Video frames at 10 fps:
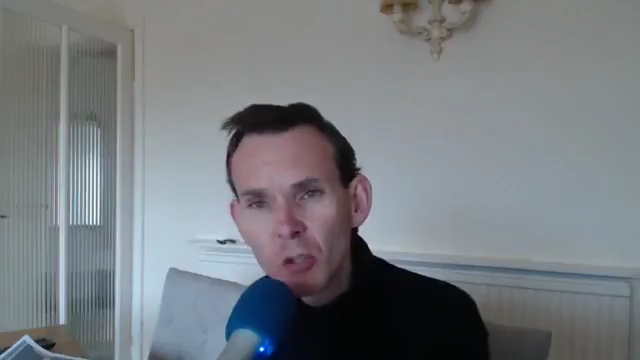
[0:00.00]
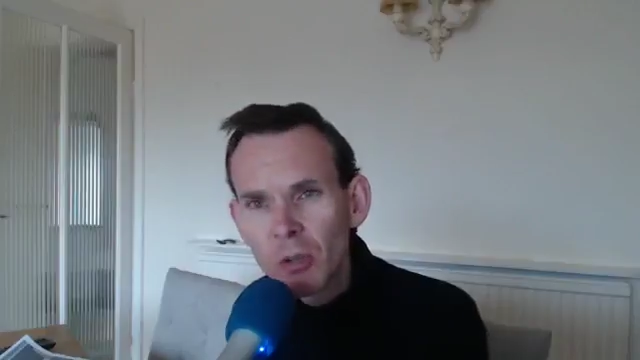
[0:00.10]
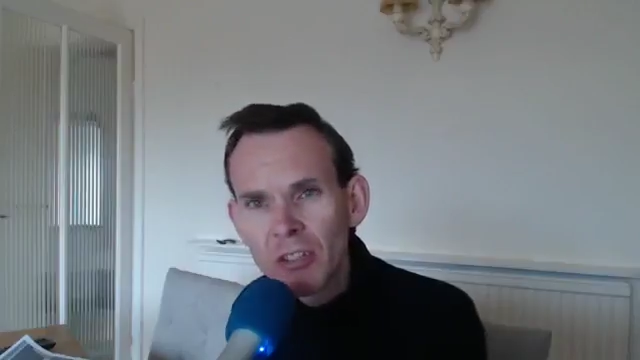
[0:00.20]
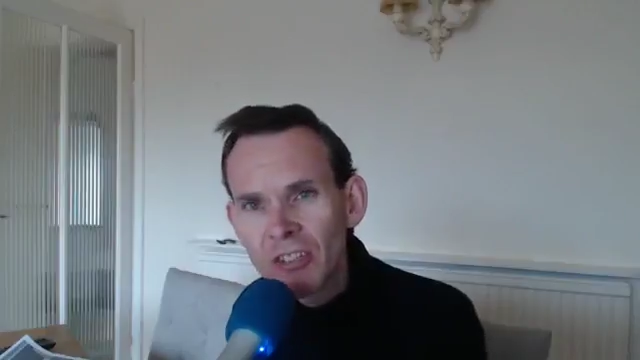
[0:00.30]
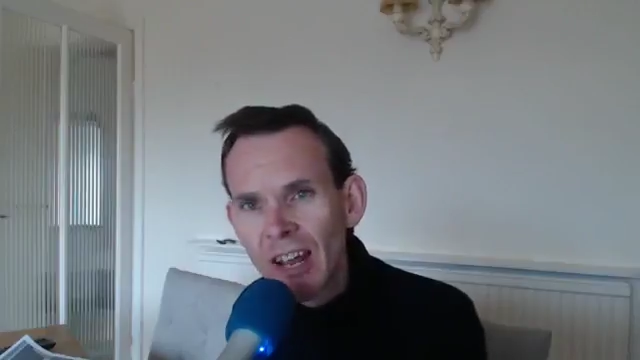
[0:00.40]

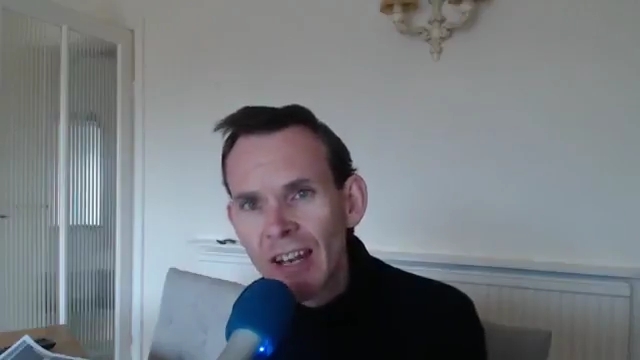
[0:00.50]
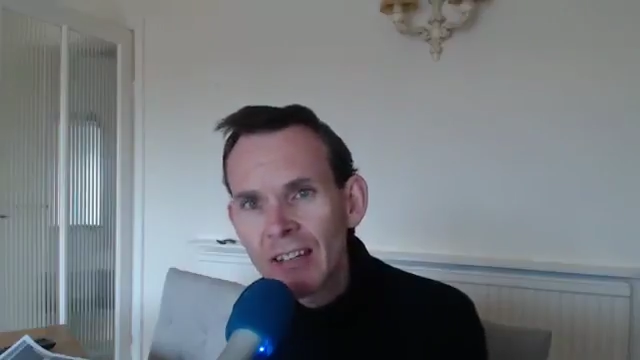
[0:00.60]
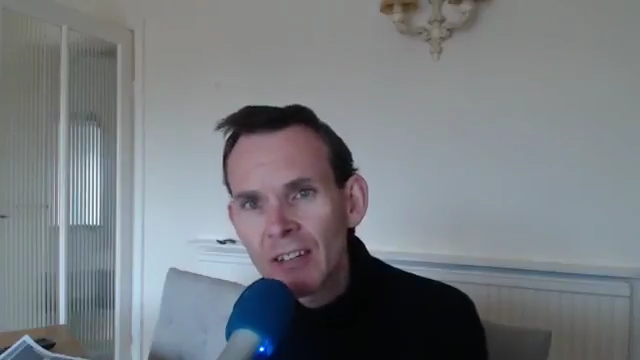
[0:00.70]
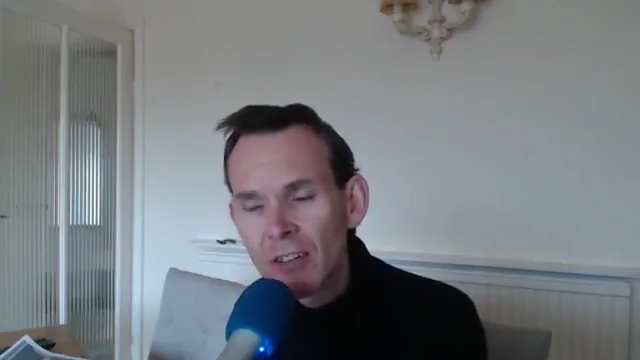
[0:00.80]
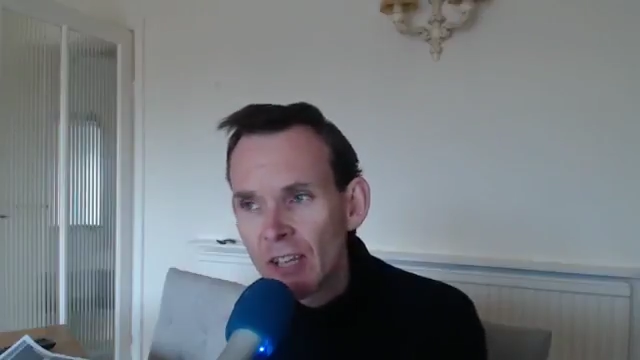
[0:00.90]
you learn to
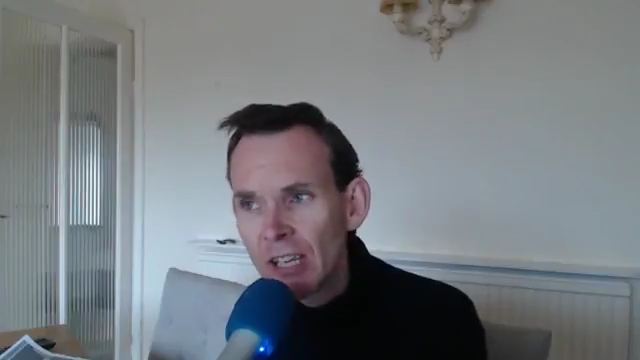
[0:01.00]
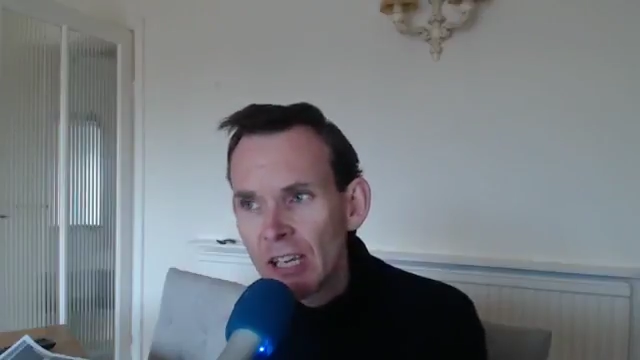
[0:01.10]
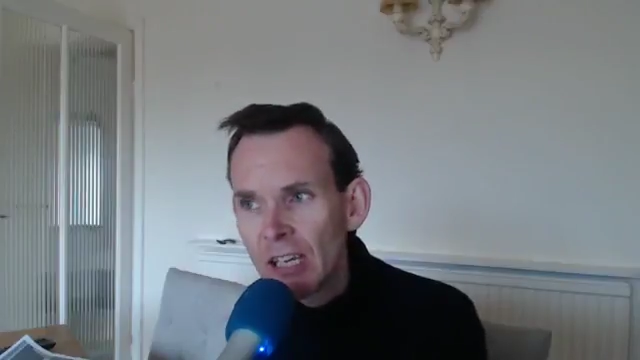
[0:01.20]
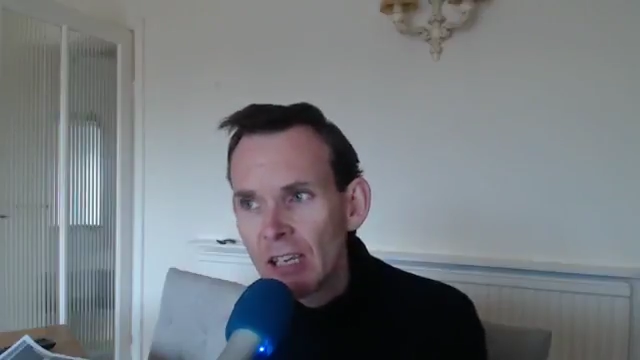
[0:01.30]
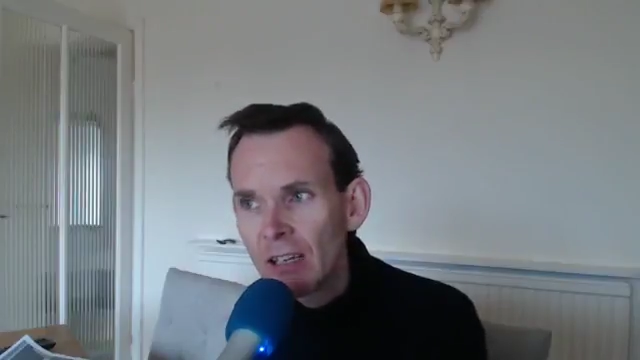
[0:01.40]

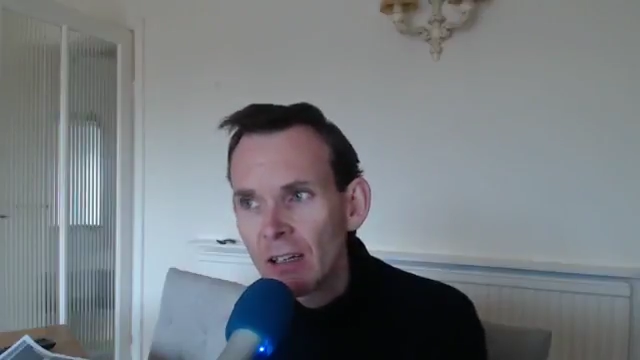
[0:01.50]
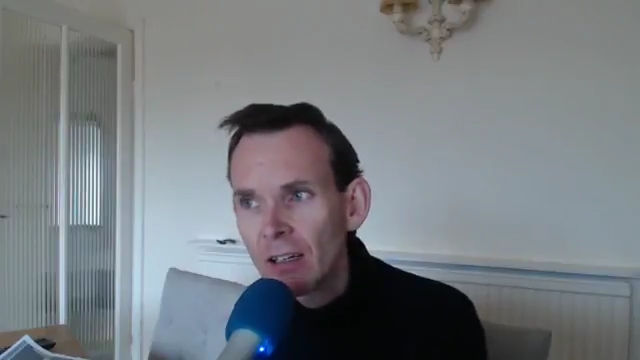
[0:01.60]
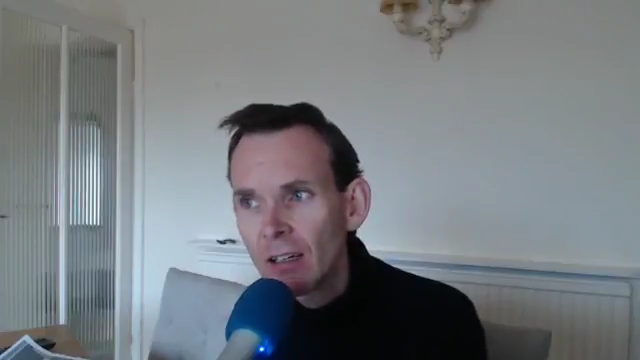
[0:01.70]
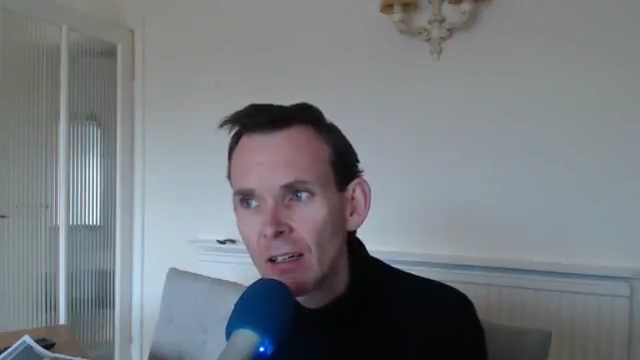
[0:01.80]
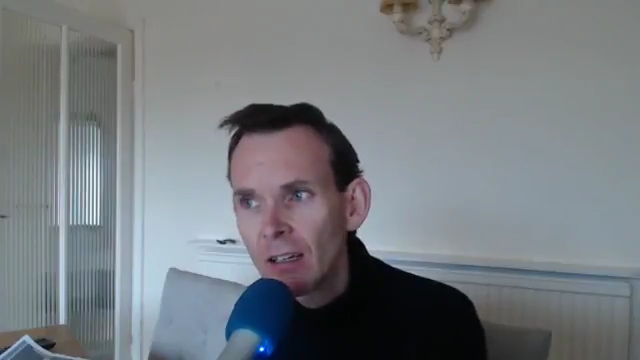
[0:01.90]
understand
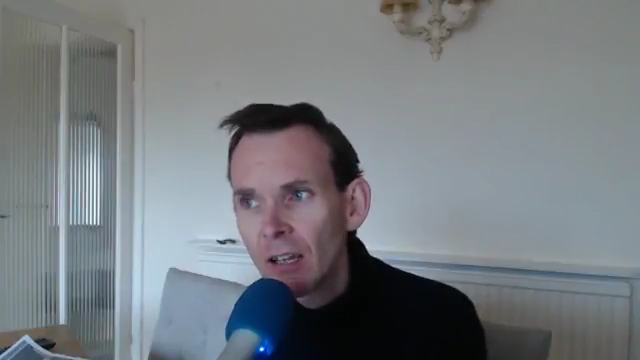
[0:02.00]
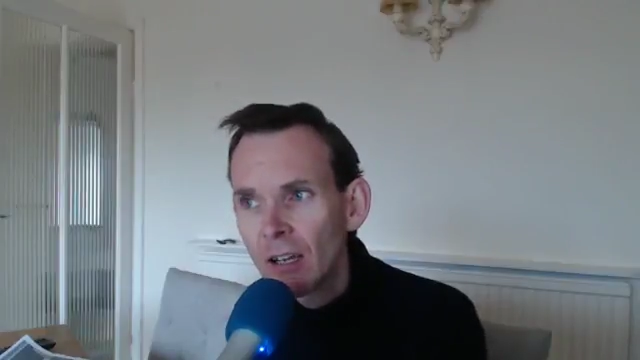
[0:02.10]
the